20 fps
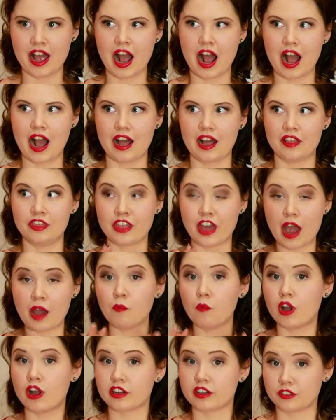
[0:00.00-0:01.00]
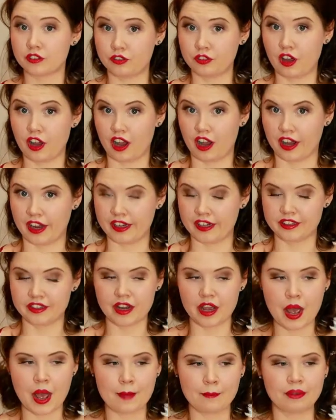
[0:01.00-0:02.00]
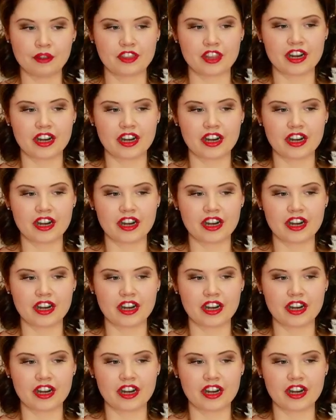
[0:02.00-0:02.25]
And that worked fine. But then